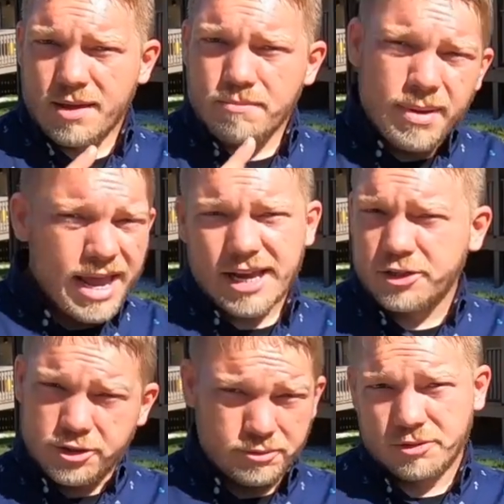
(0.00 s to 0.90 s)
May,
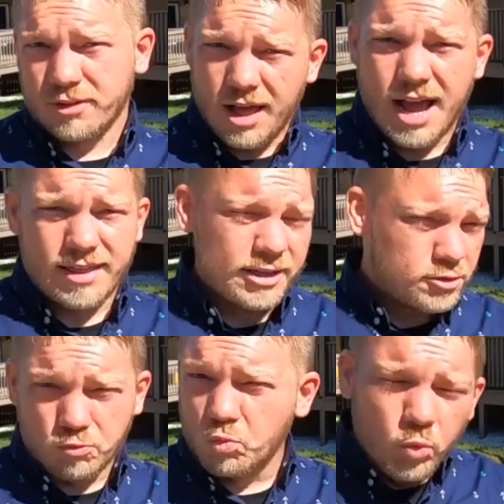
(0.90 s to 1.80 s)
June, July.
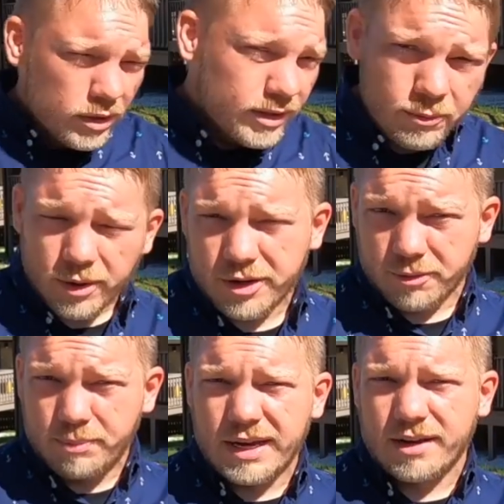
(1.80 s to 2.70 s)
That's really where
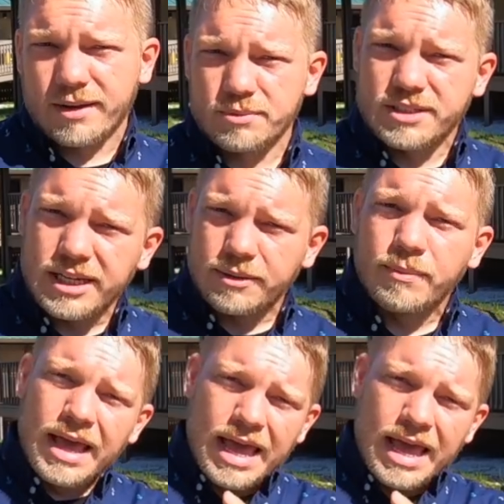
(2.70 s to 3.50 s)
you're picking up steam.